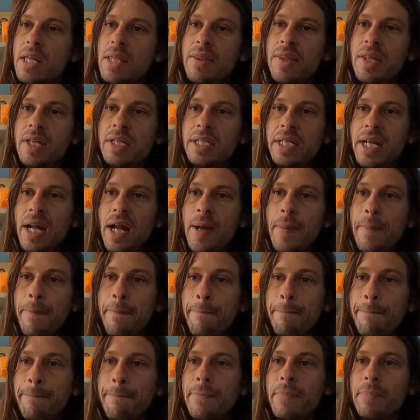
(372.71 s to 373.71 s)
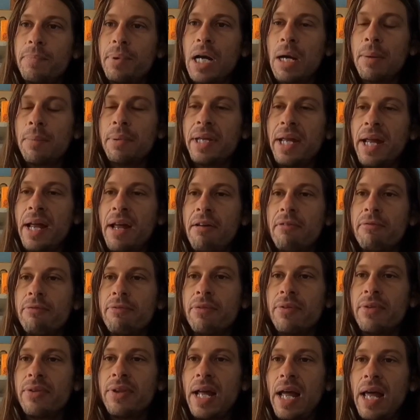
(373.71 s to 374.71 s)
then yeah, probably
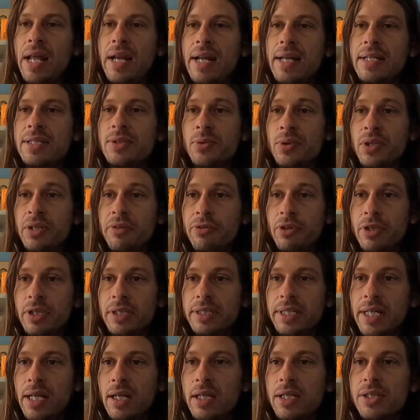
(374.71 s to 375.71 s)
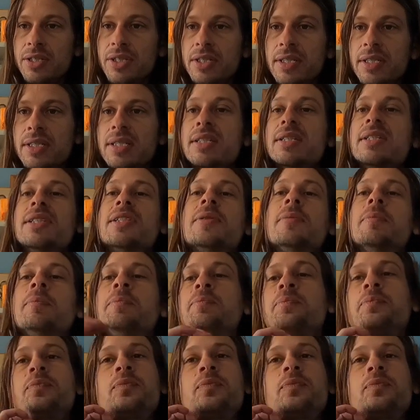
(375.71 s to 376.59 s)
have that as one of your intelligences.